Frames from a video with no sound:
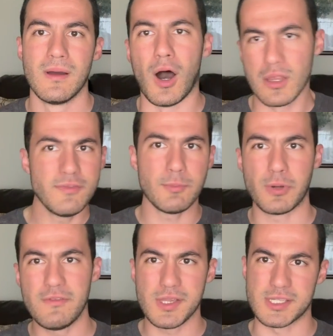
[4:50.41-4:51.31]
All of the
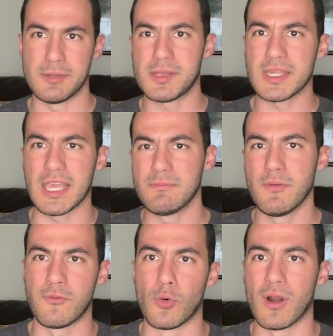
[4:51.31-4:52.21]
previous tips I gave
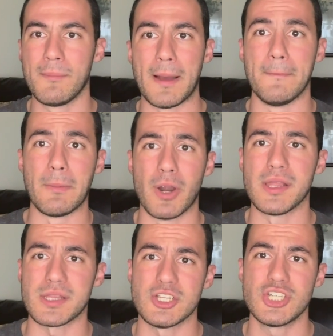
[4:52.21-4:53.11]
before about
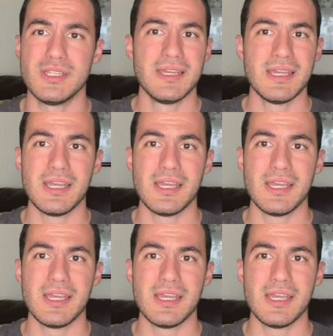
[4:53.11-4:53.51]
memorization,